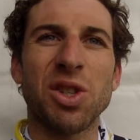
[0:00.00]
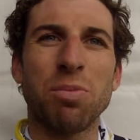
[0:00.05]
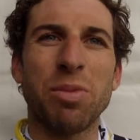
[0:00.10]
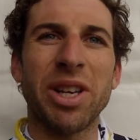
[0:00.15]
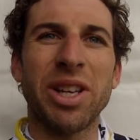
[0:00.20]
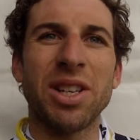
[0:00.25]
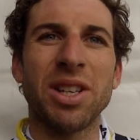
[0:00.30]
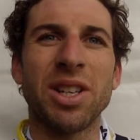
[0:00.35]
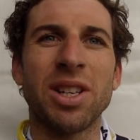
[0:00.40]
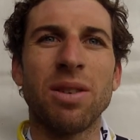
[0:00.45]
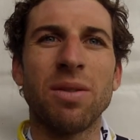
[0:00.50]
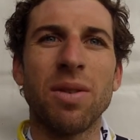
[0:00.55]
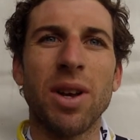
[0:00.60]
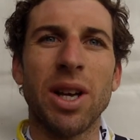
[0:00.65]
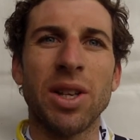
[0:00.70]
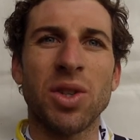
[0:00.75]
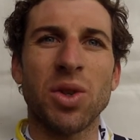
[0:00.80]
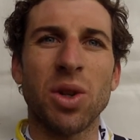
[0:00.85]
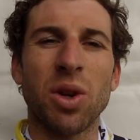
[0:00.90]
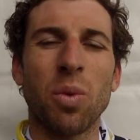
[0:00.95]
bit
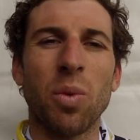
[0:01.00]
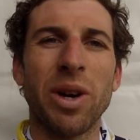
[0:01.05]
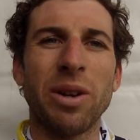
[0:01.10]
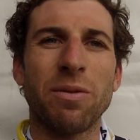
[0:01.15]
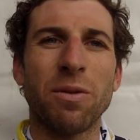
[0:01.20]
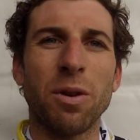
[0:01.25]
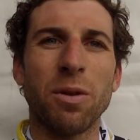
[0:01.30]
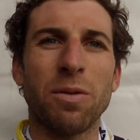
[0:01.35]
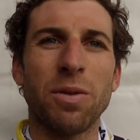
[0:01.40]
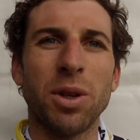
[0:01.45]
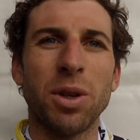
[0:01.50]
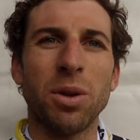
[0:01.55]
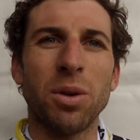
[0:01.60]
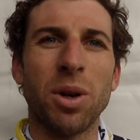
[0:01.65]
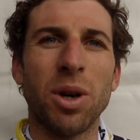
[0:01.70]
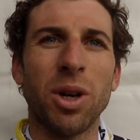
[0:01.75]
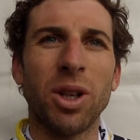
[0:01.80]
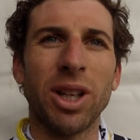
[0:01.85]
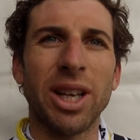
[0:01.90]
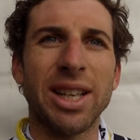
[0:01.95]
and sort of went for a few
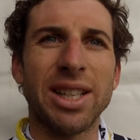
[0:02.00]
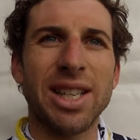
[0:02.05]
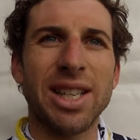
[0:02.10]
early